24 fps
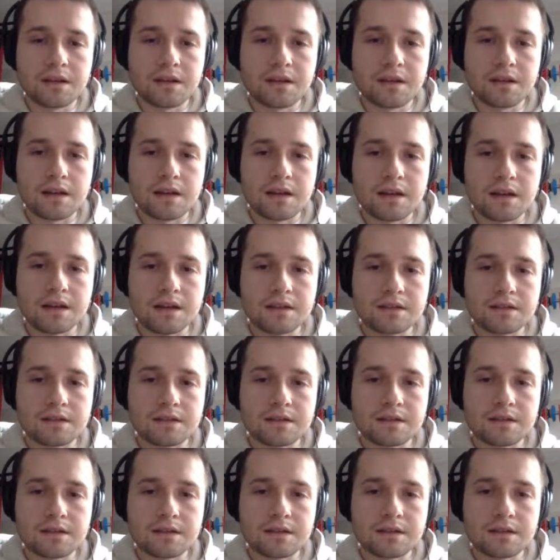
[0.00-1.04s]
and
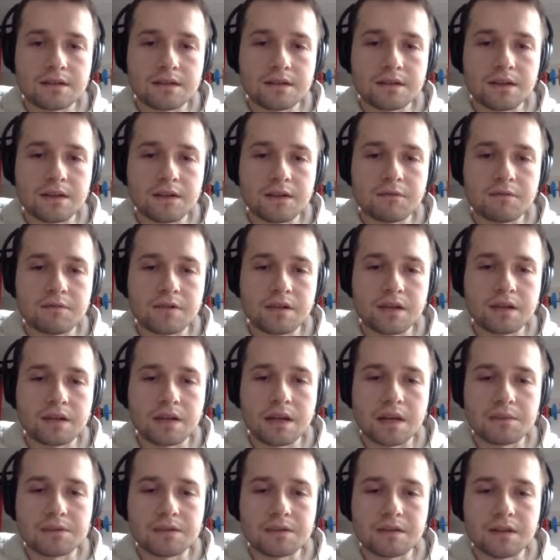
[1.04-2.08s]
uh, it will
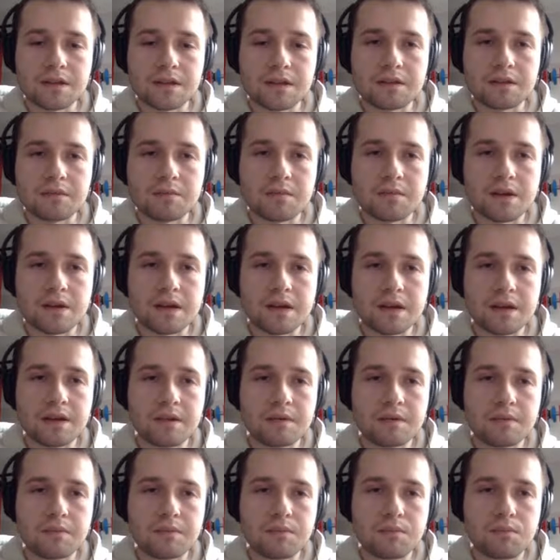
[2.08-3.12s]
encapsulate my
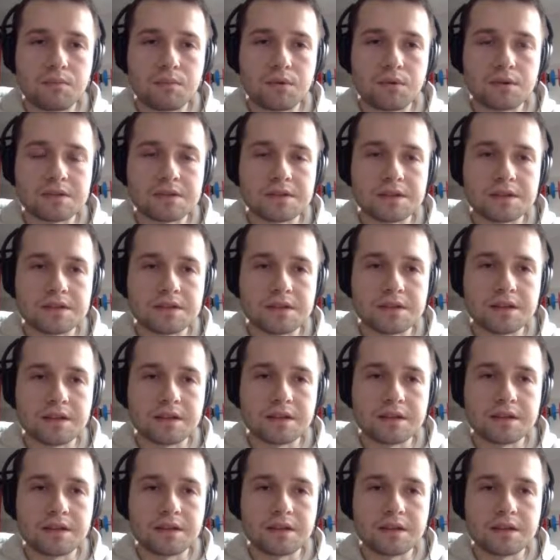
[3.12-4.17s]

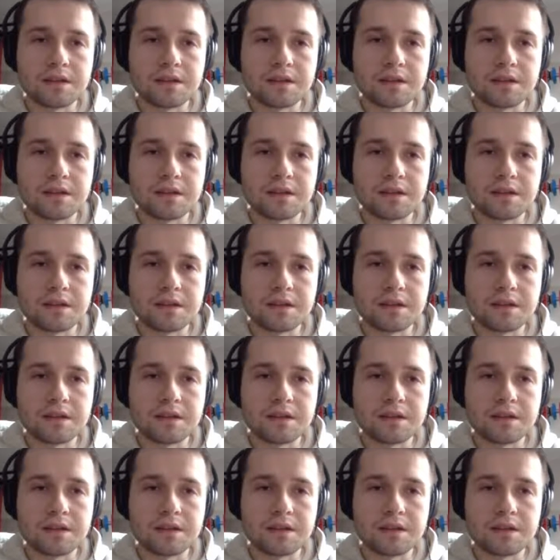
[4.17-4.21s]
processing